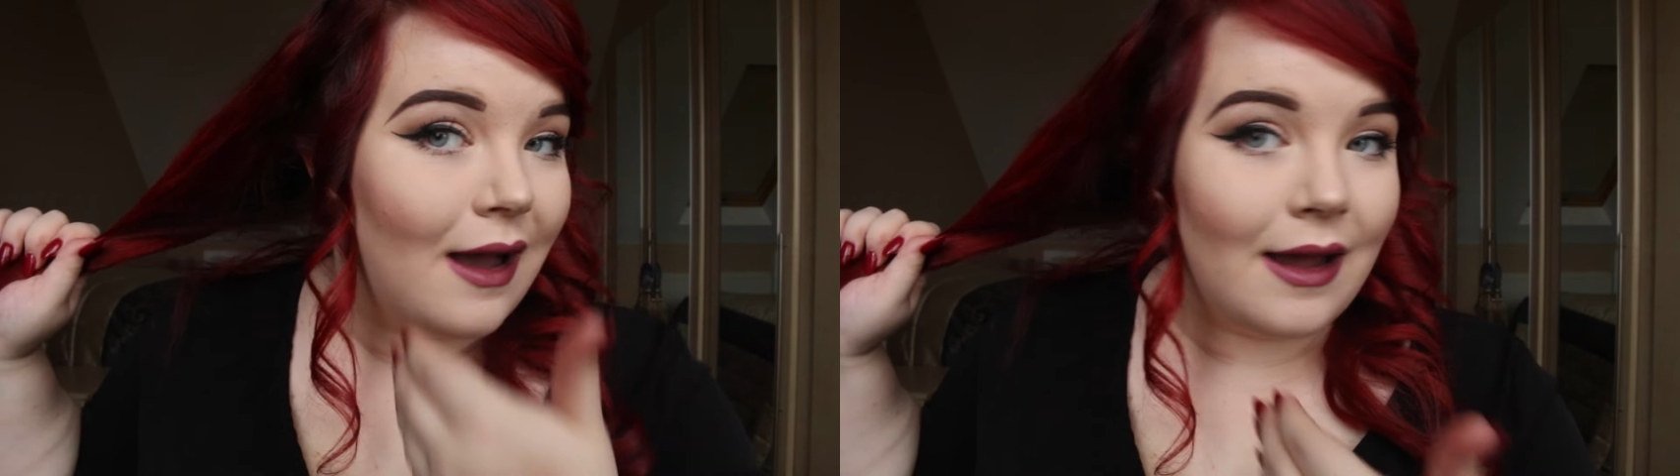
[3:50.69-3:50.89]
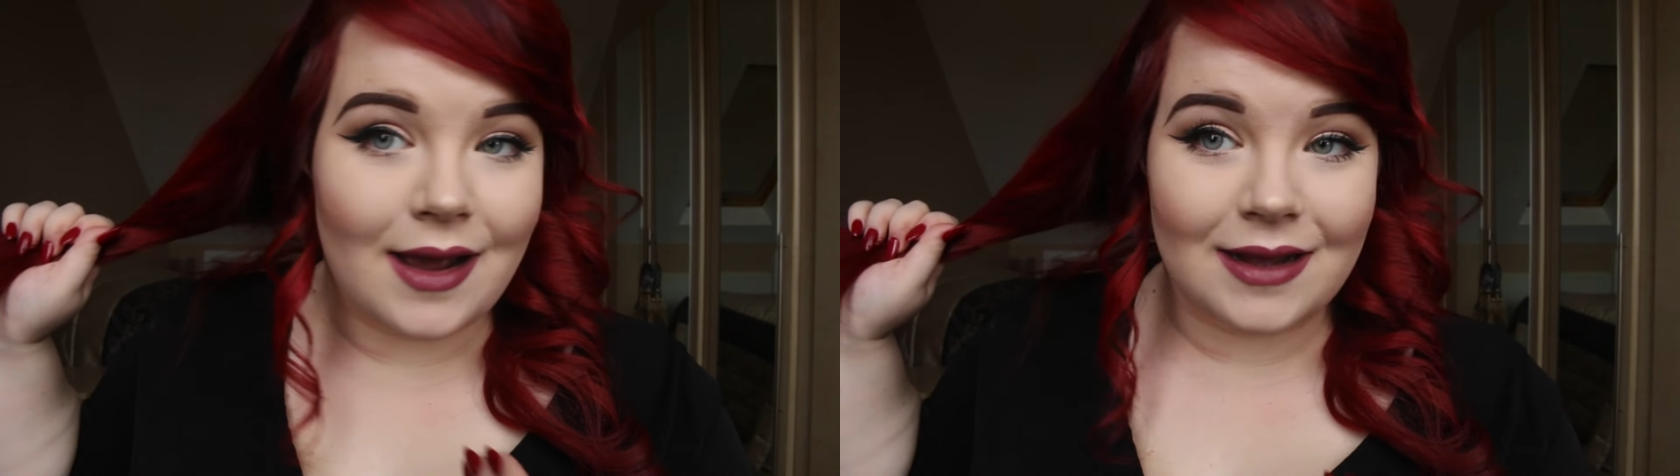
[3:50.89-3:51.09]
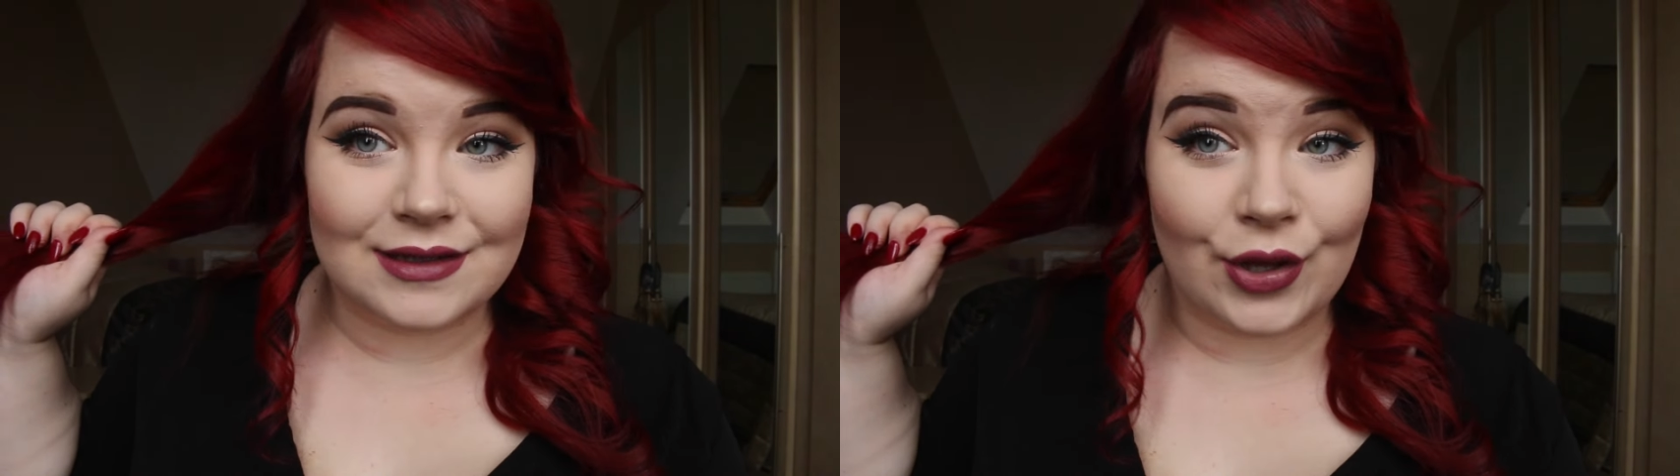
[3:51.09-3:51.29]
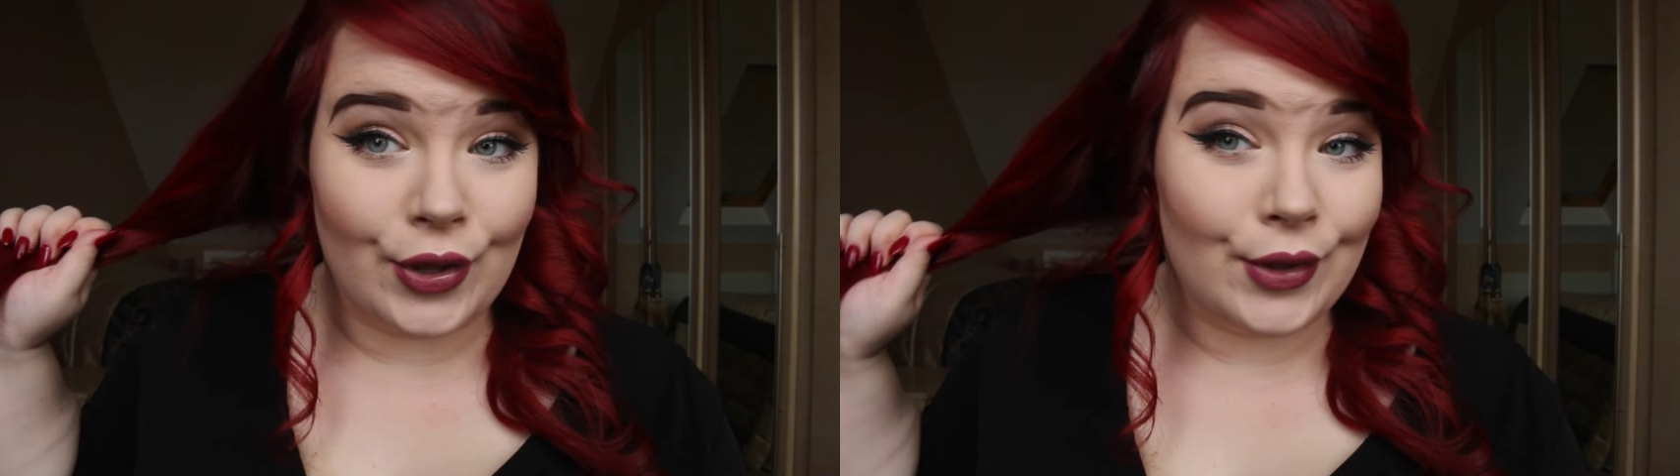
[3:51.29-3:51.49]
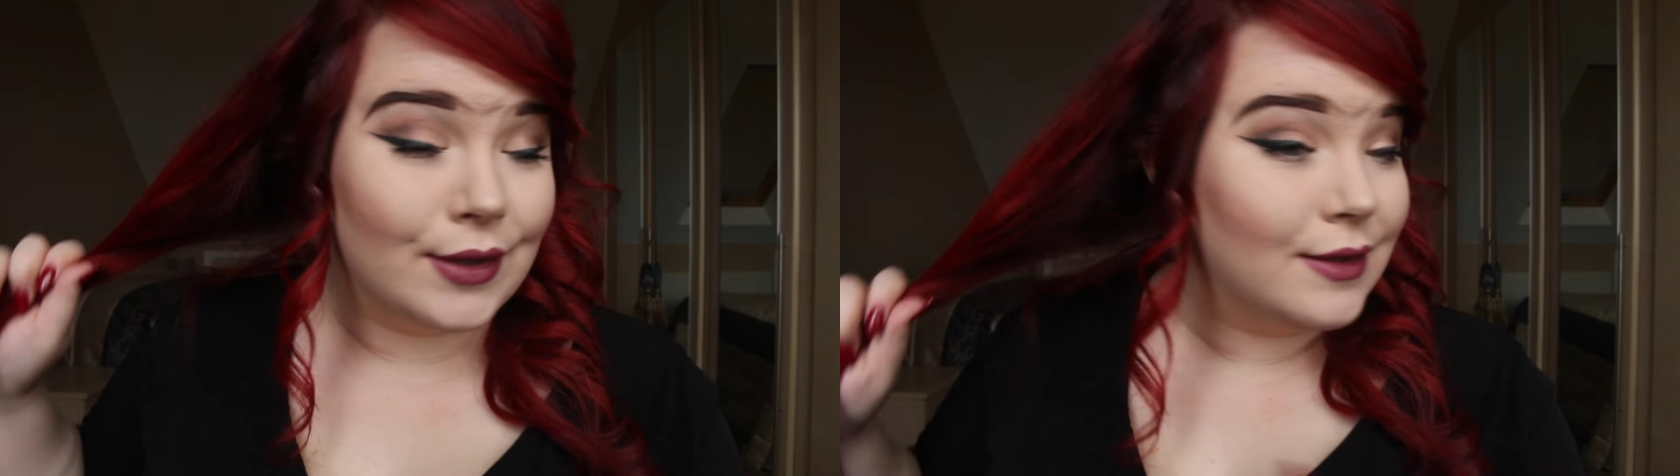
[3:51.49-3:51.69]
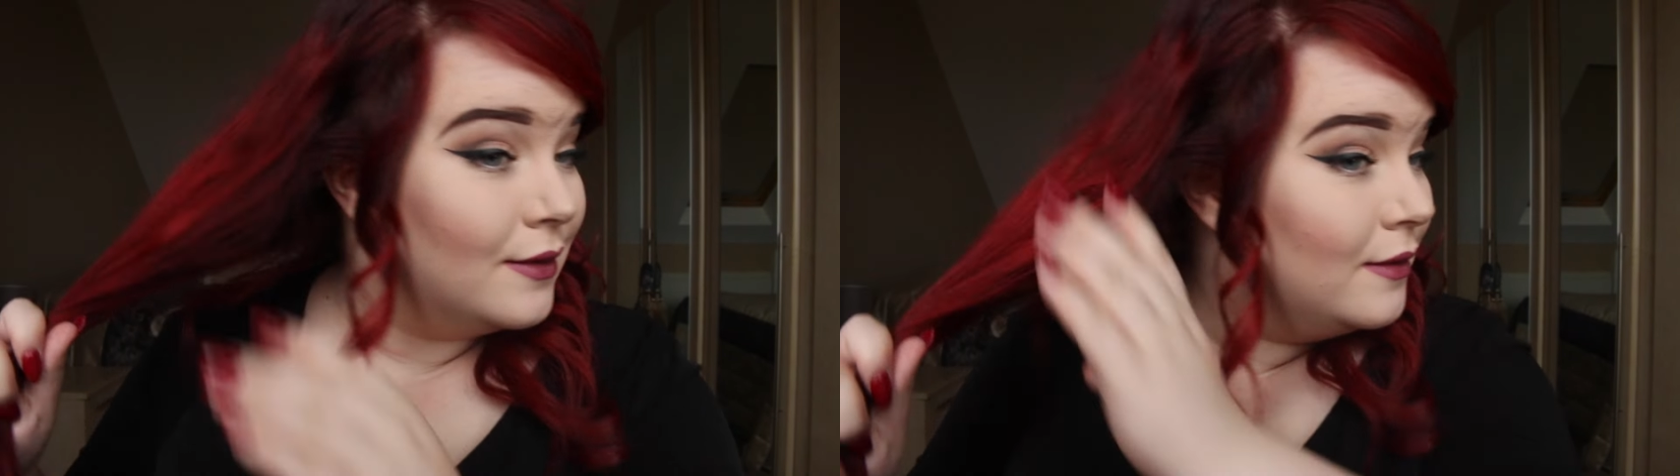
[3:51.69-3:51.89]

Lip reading: a nice curl.